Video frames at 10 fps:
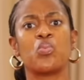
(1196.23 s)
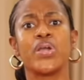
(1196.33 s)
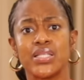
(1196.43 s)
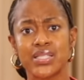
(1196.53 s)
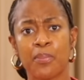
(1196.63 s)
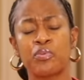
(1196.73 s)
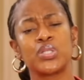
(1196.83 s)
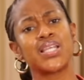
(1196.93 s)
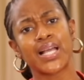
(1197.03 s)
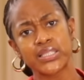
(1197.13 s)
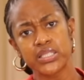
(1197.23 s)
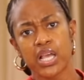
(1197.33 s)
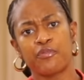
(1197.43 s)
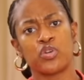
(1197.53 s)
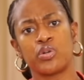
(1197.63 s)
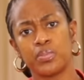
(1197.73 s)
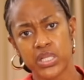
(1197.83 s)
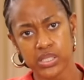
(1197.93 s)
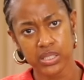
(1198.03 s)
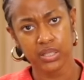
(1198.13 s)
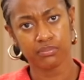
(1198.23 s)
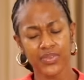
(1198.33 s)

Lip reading: we start protecting their vulnerability?